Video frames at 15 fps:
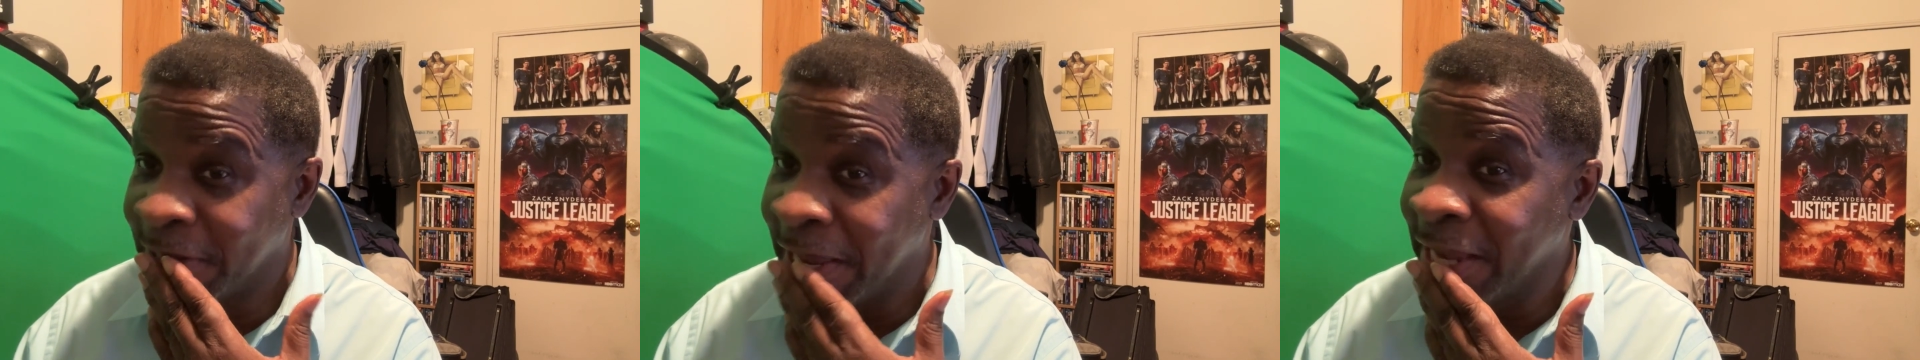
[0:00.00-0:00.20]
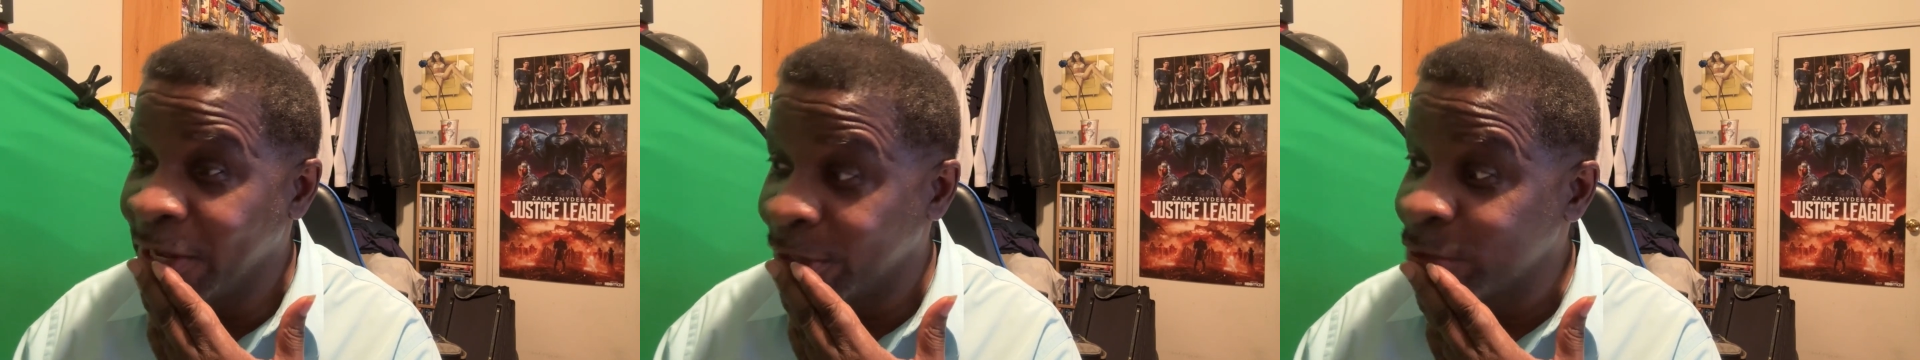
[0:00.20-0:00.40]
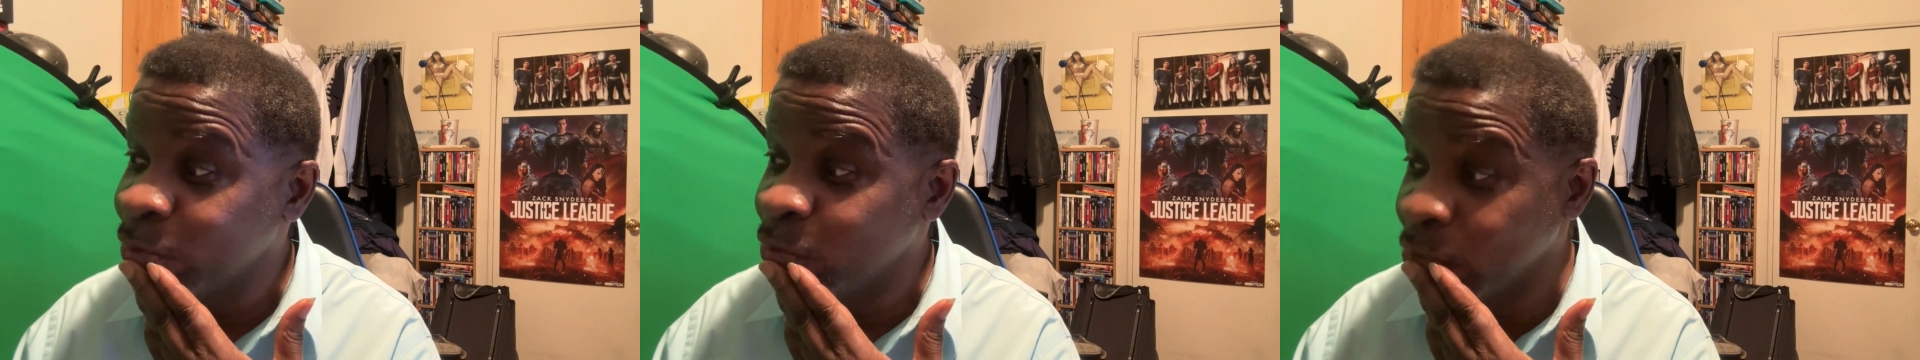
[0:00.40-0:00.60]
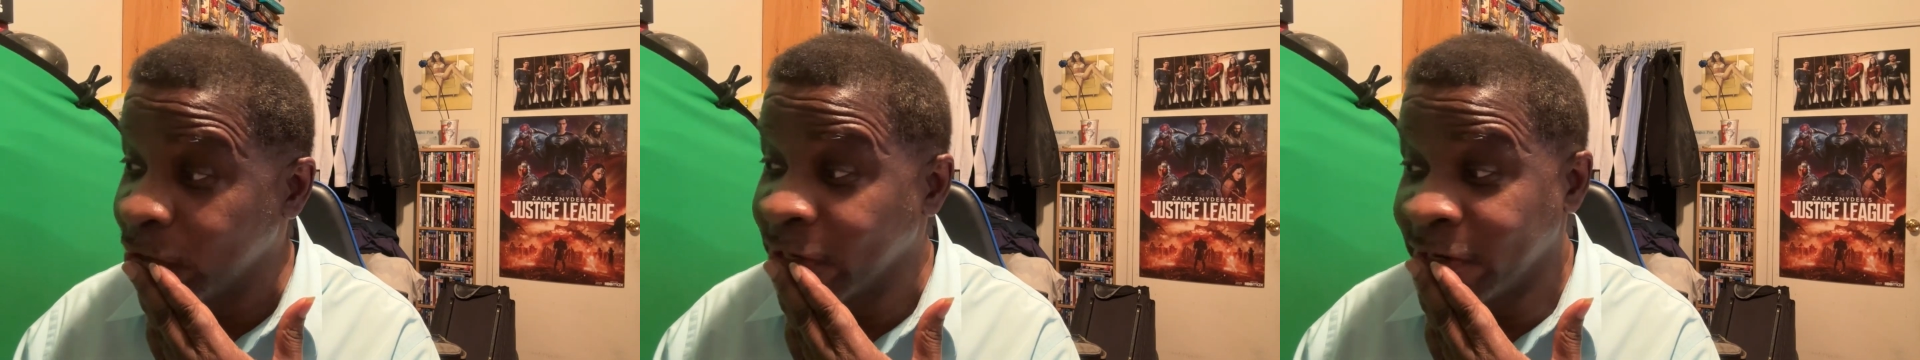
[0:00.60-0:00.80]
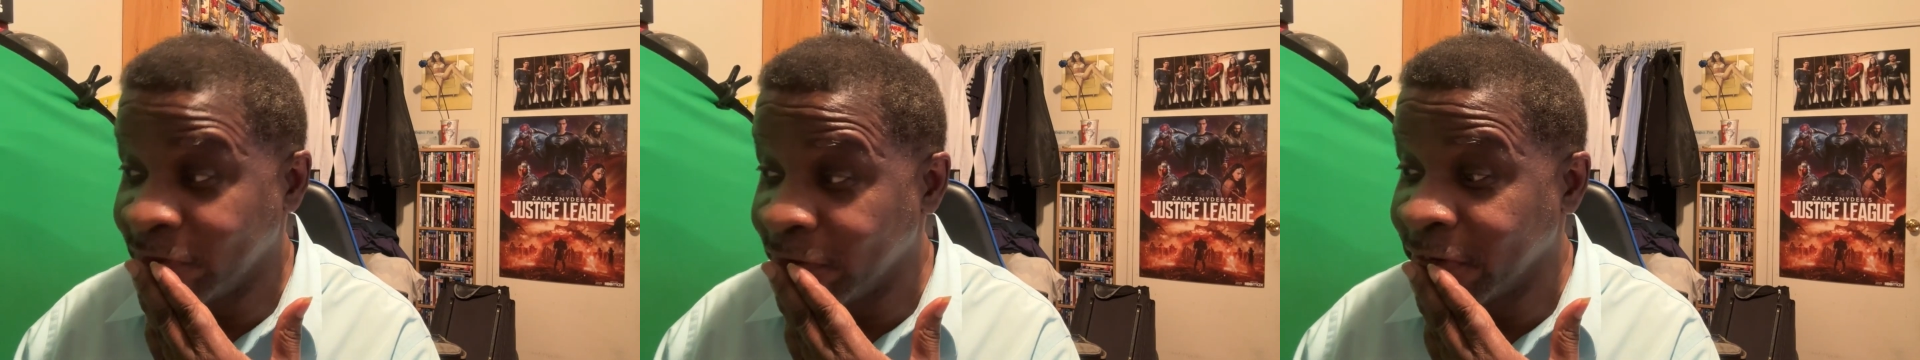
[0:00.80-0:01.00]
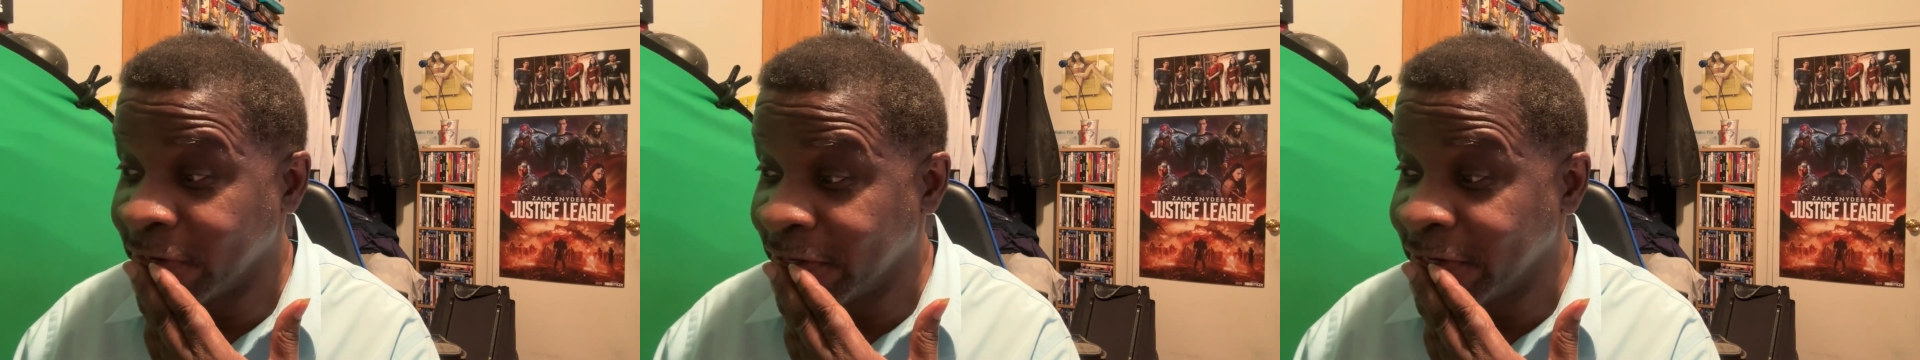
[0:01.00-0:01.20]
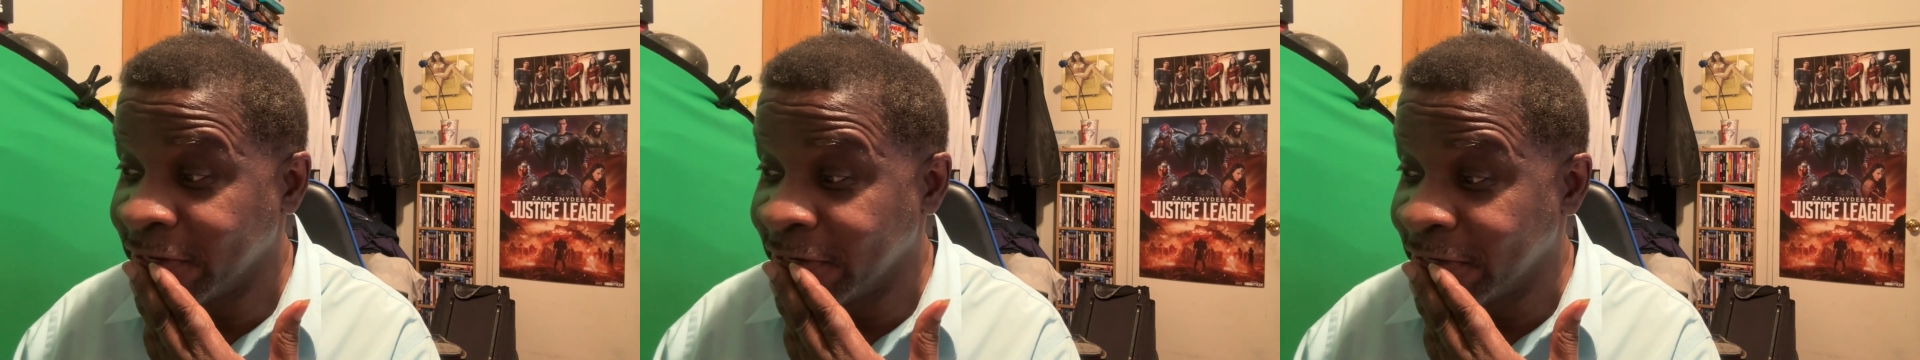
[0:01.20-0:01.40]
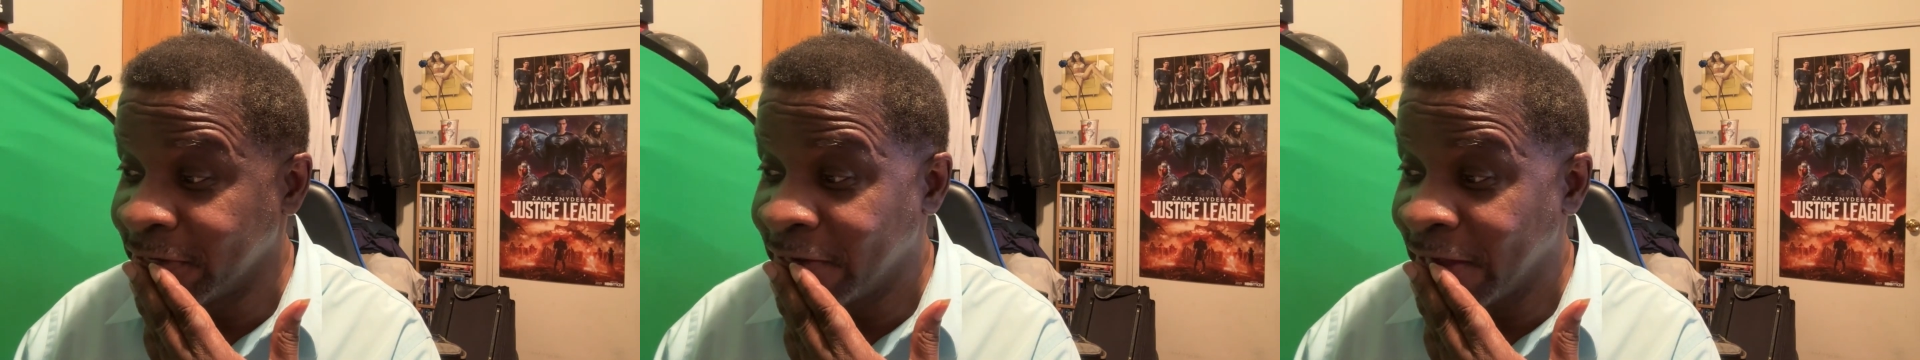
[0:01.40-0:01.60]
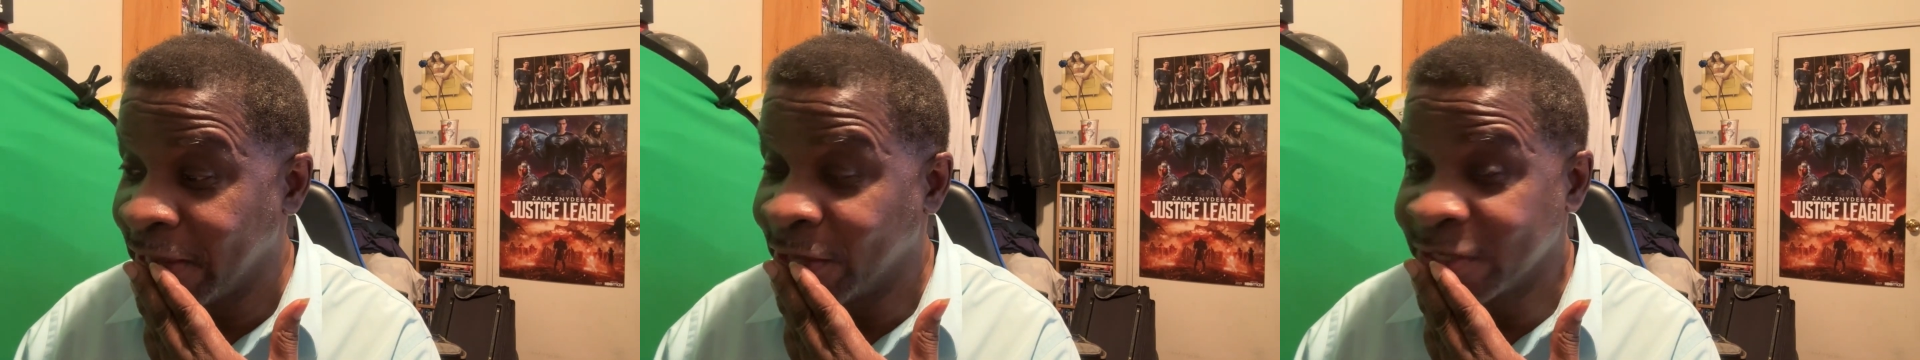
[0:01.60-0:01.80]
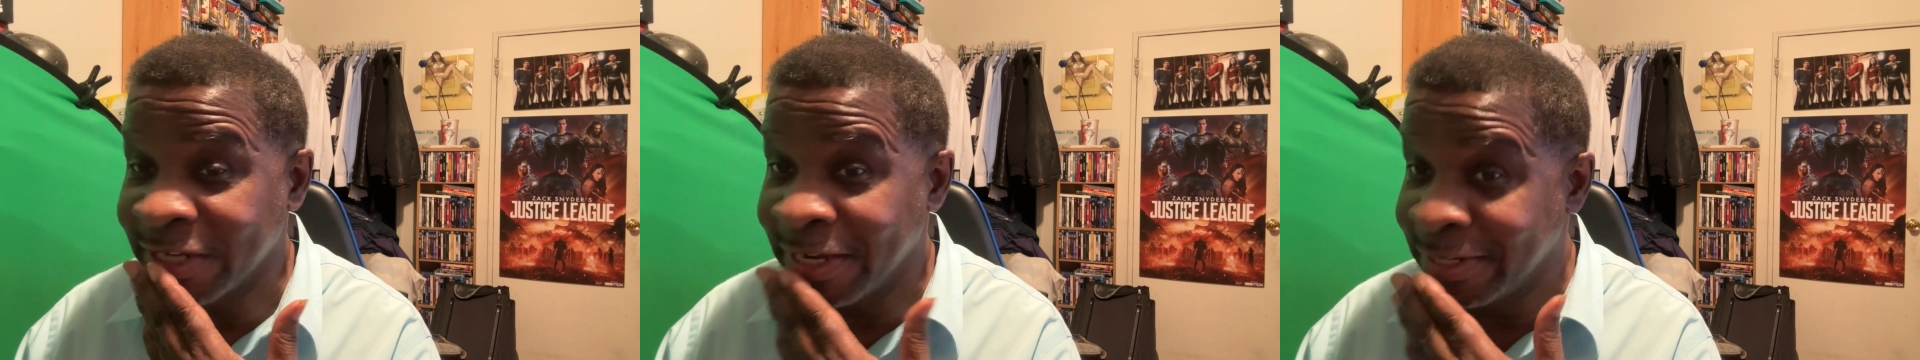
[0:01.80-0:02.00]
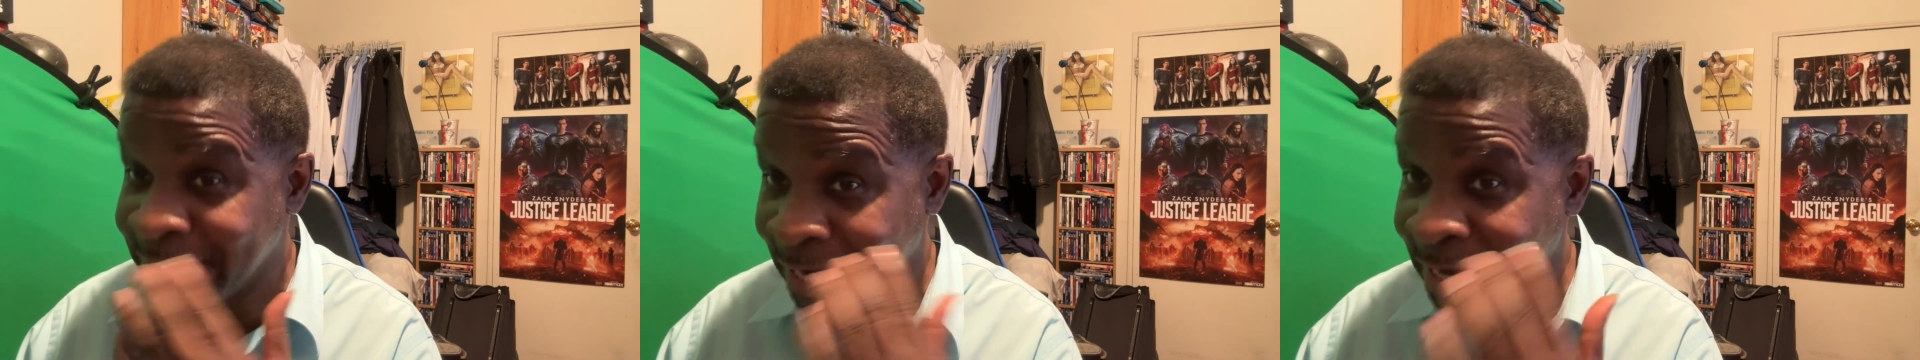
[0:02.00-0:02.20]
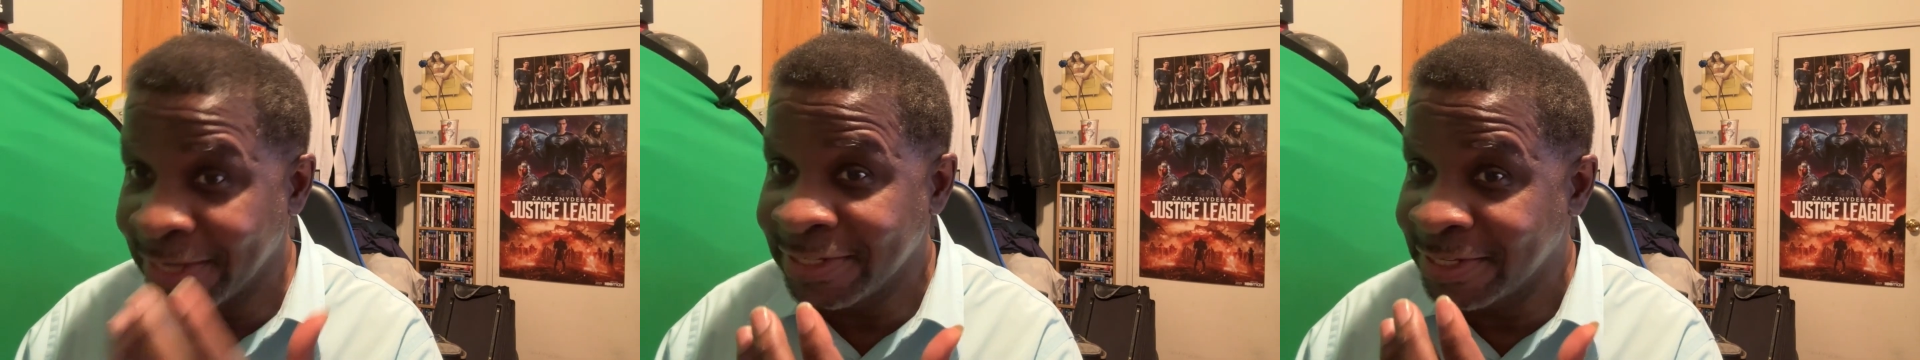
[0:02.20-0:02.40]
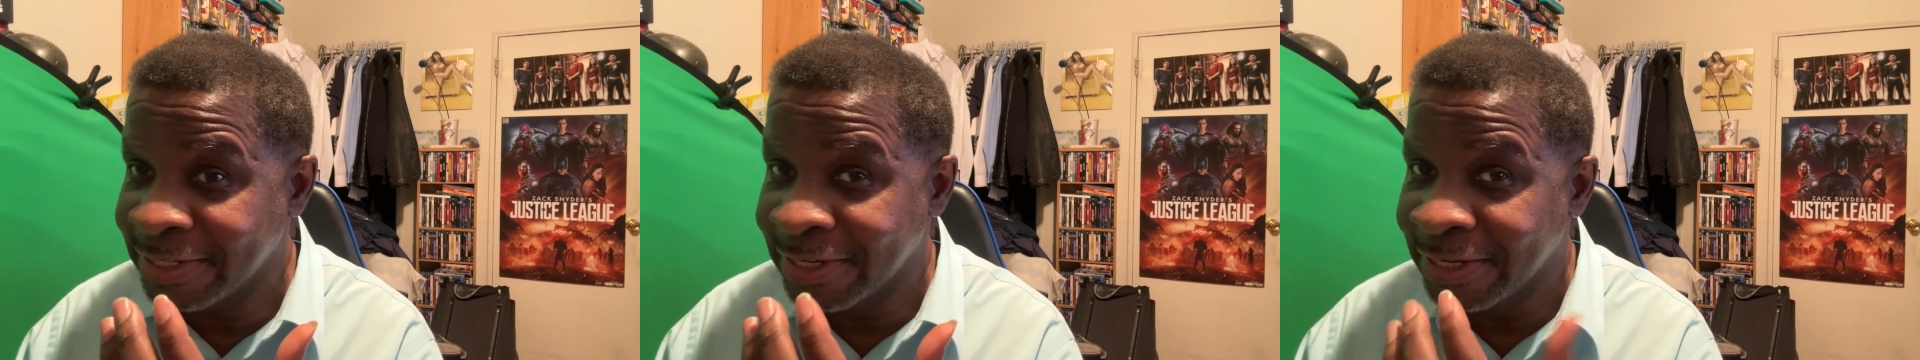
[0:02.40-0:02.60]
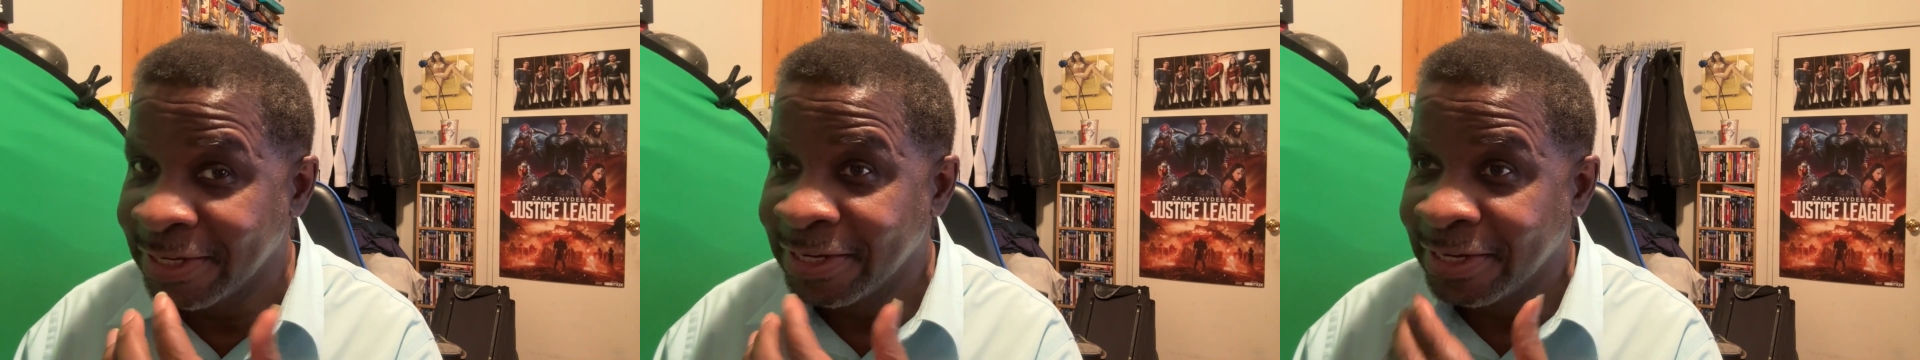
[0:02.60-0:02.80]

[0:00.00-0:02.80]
looks really, really good. That looks intense.